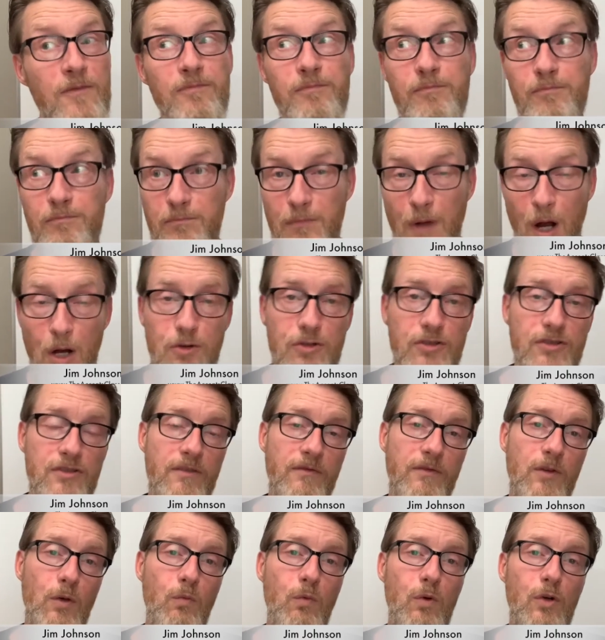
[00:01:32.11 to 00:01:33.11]
Most
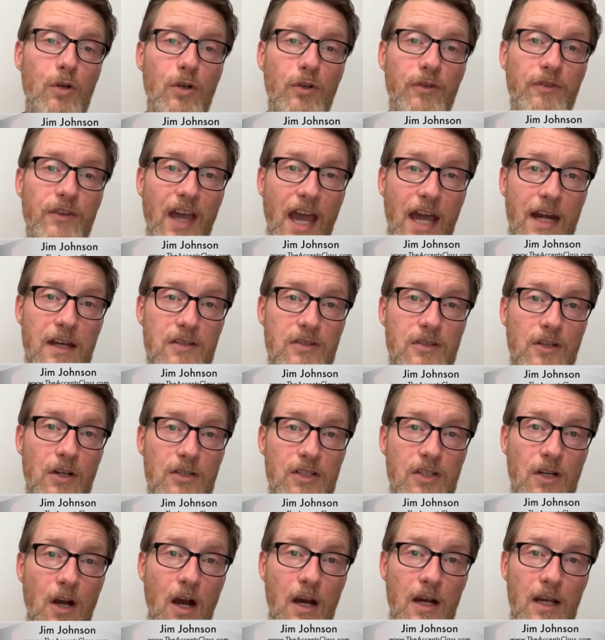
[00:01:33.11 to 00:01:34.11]
of the world, that is their
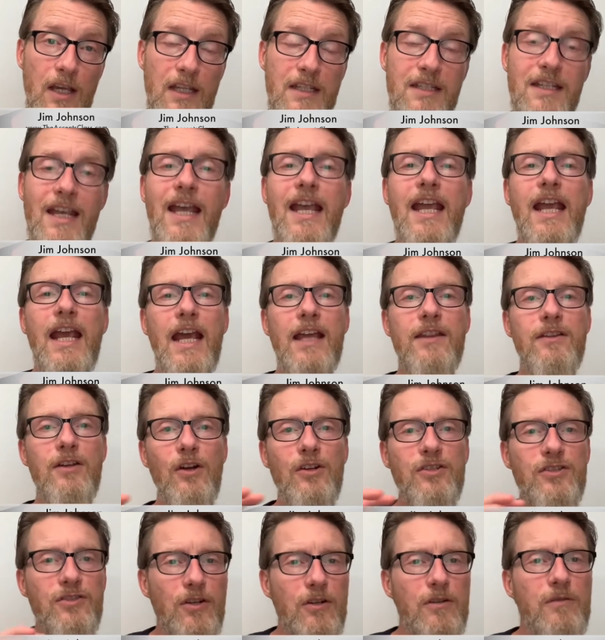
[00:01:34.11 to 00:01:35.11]
target. And there are
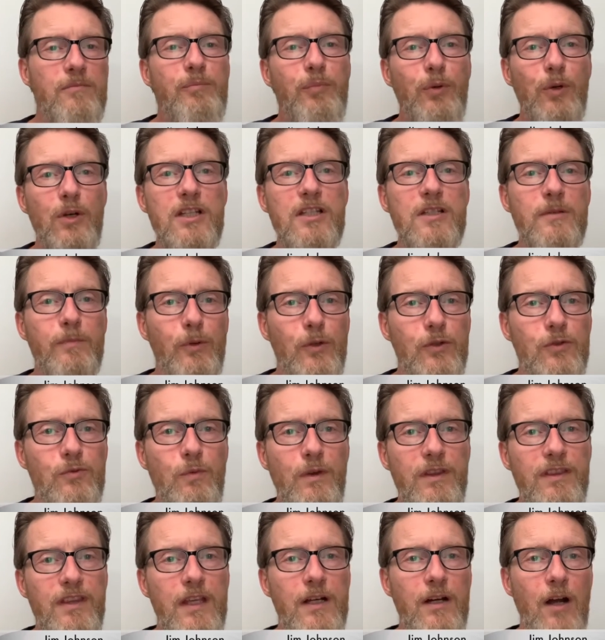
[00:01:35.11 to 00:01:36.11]
certain principles
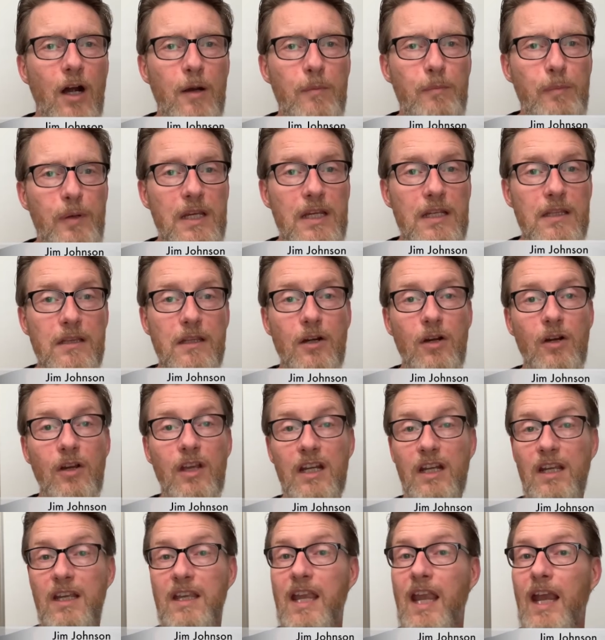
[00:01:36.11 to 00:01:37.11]
within RP that are going
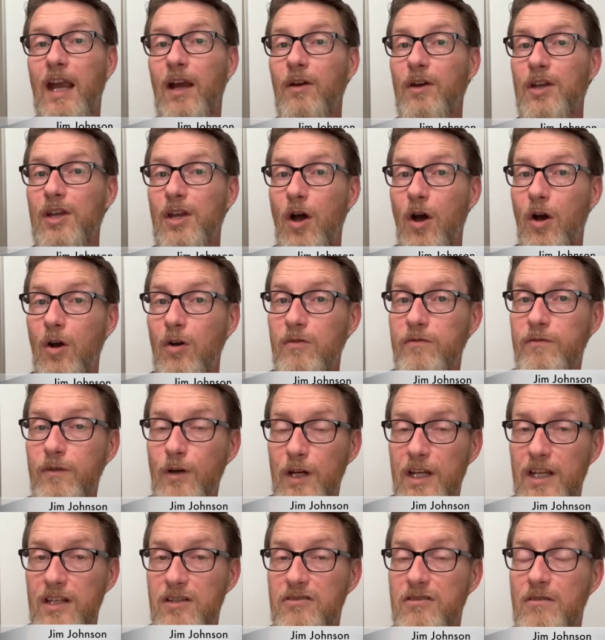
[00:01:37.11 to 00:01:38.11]
to carry
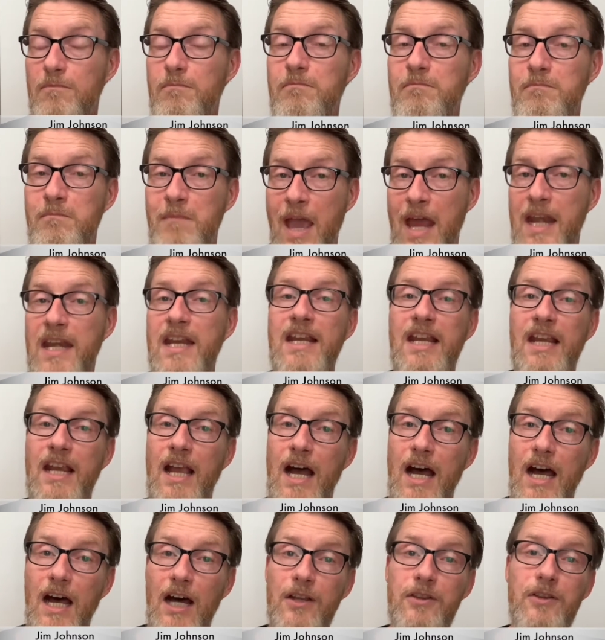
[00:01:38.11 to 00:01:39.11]
over into
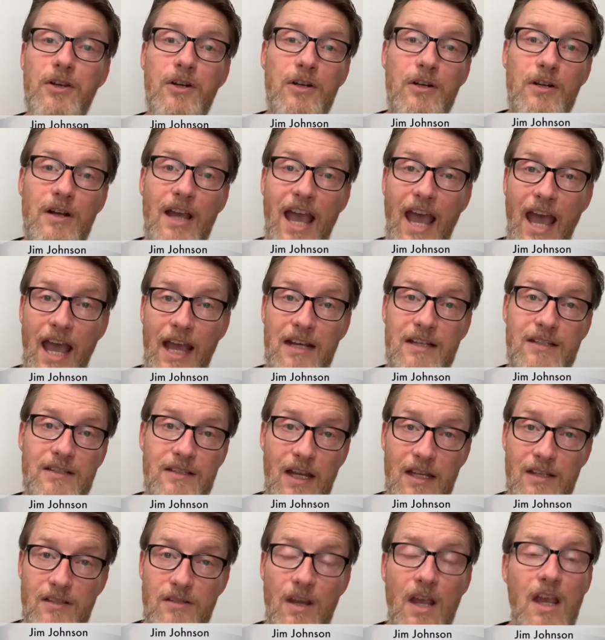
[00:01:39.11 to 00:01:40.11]
many other
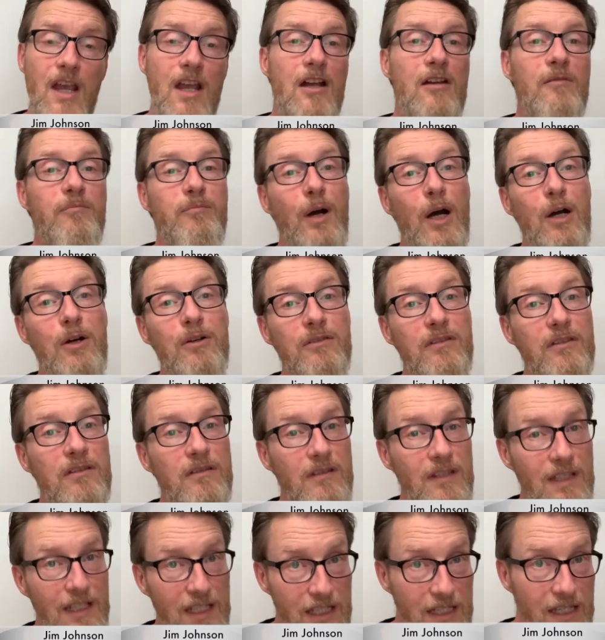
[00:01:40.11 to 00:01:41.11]
accents,
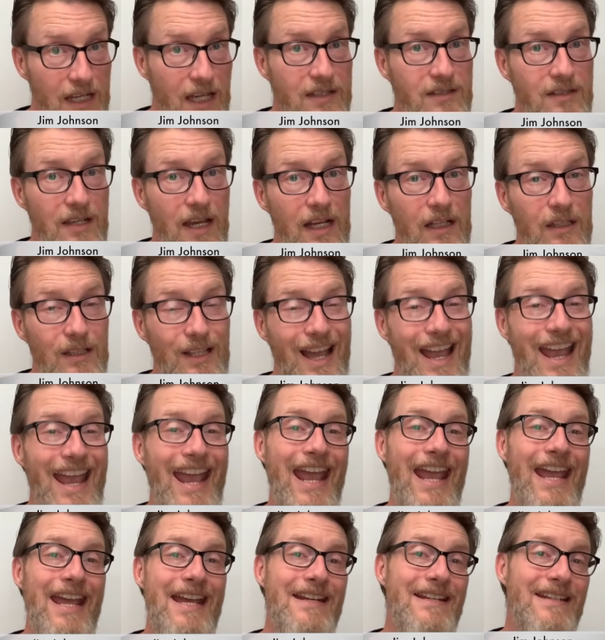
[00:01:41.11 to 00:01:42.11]
both ESL
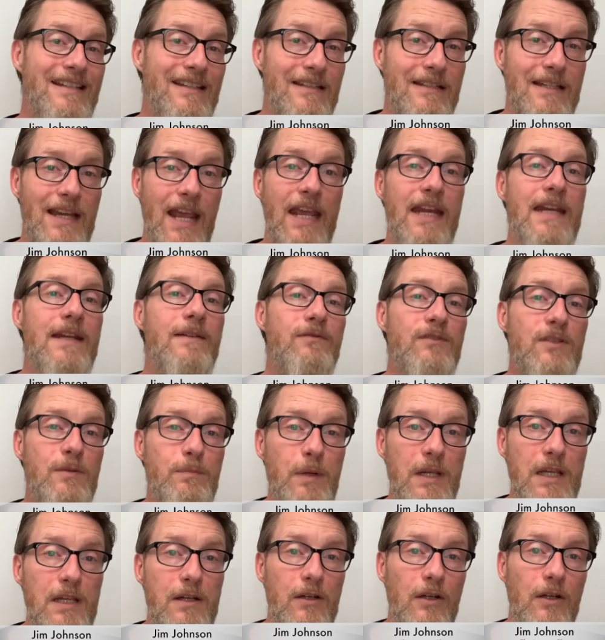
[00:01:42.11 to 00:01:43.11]
and native
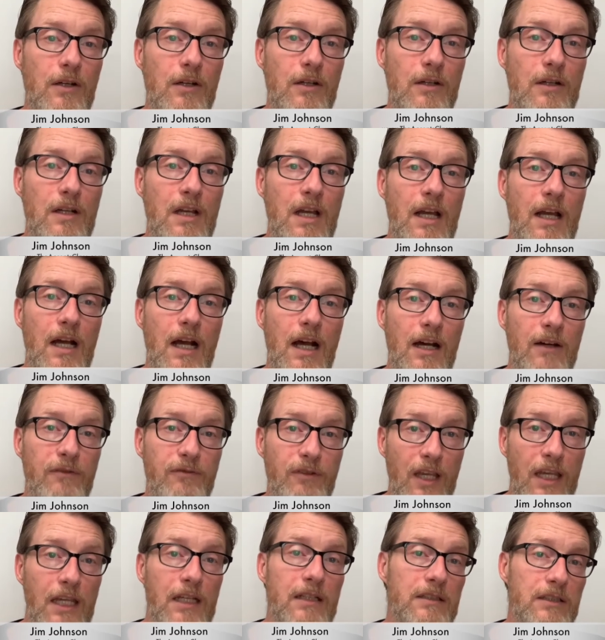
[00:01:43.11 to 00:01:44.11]
speaker of
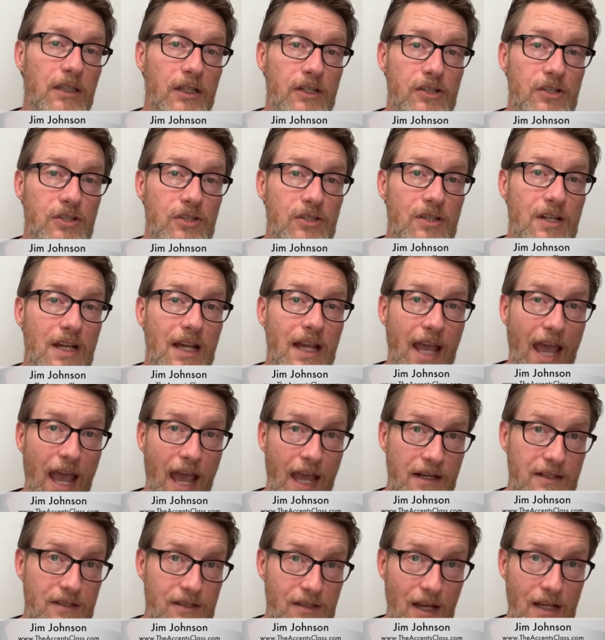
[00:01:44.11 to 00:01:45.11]
English
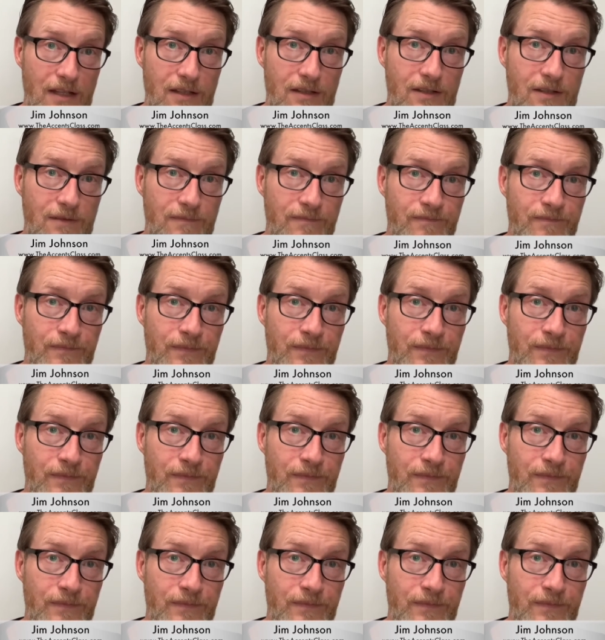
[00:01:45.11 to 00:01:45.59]
accents.